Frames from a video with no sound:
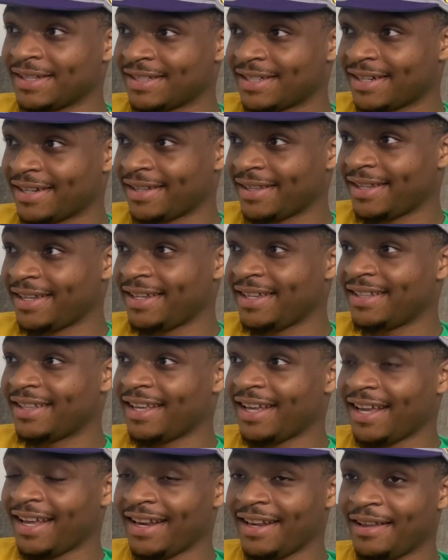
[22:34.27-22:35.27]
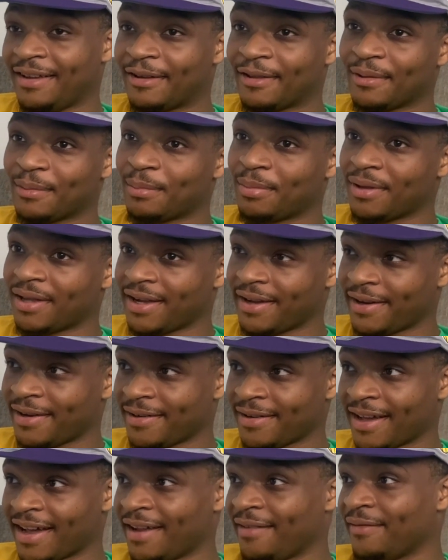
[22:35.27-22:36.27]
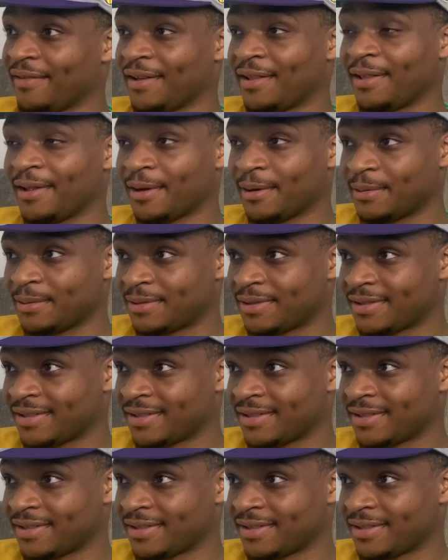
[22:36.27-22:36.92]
into the league than any other player. Not even close.